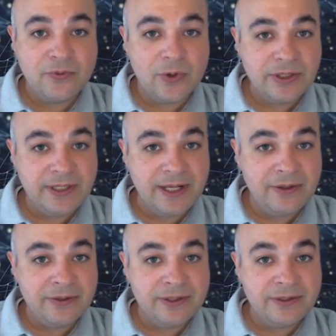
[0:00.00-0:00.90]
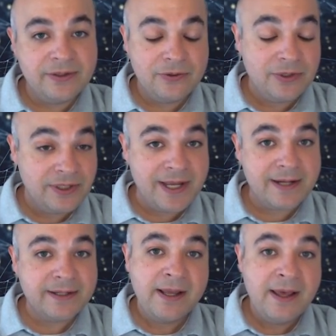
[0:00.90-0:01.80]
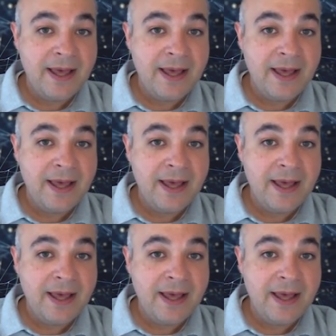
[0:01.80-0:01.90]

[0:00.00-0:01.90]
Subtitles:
who work together to detect,